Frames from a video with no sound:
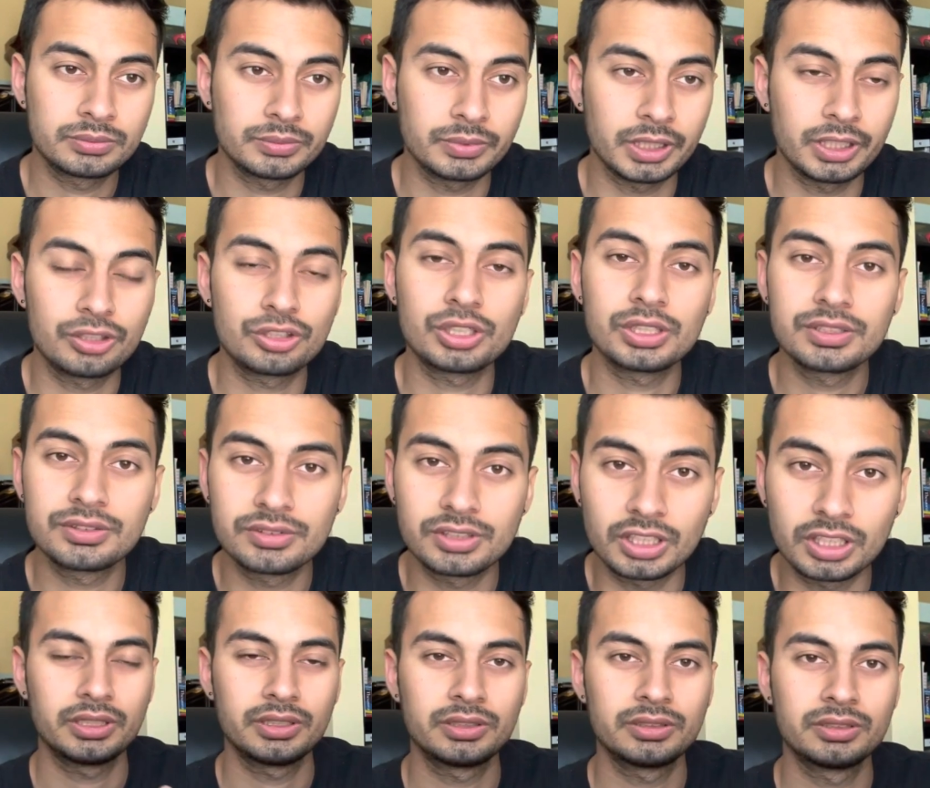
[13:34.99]

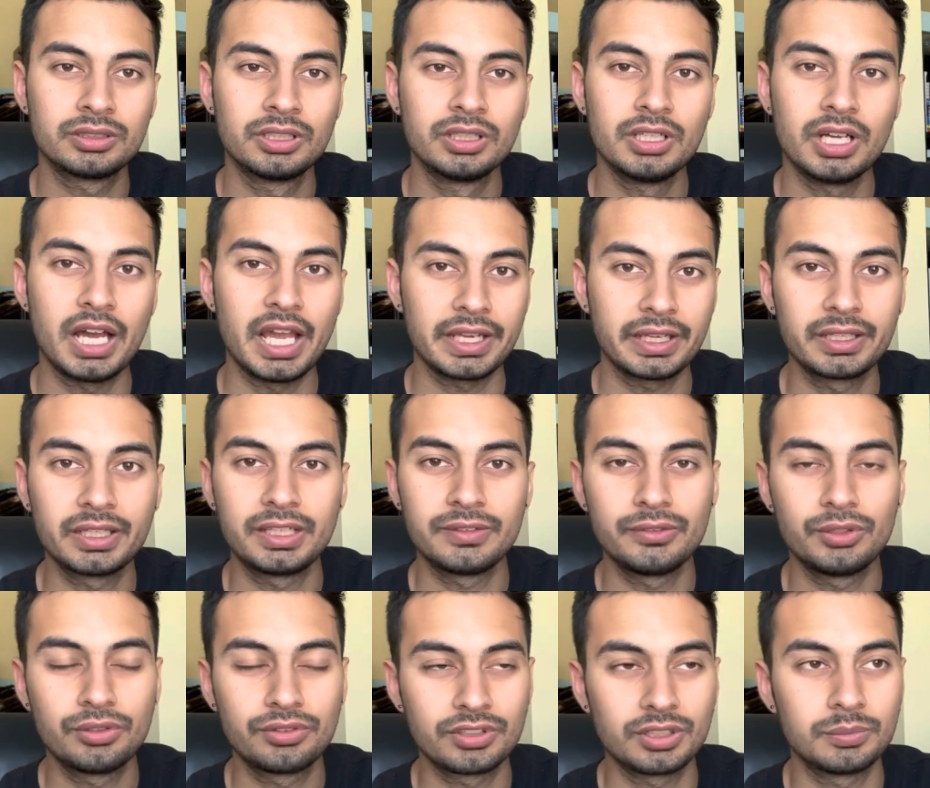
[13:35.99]
interesting. I can give
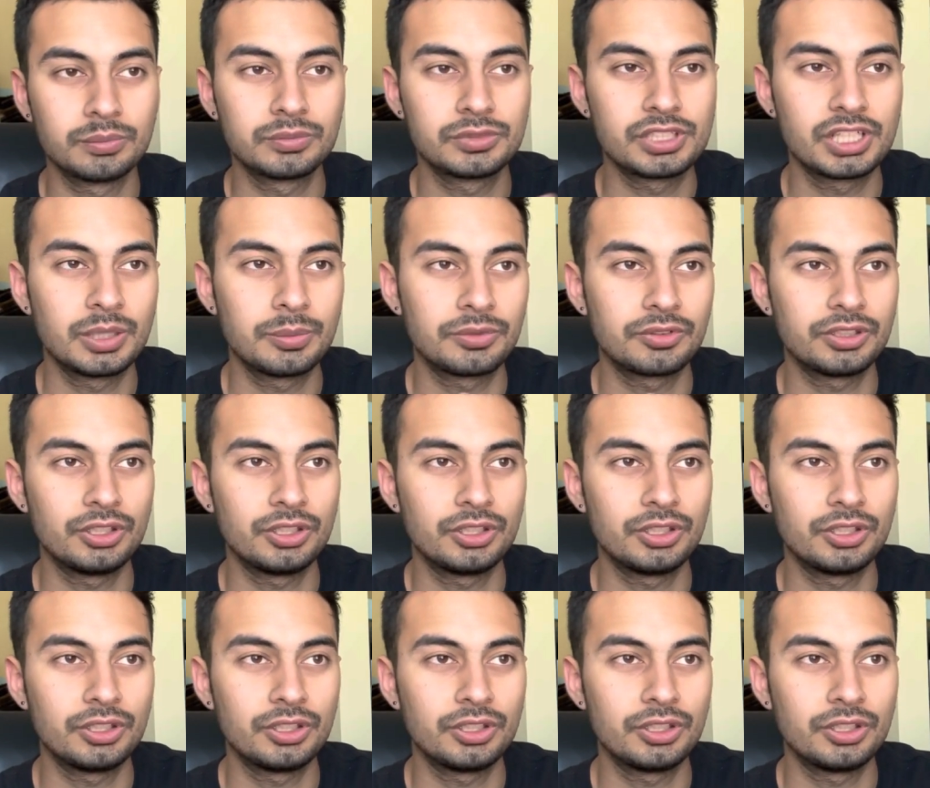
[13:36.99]
you some tips.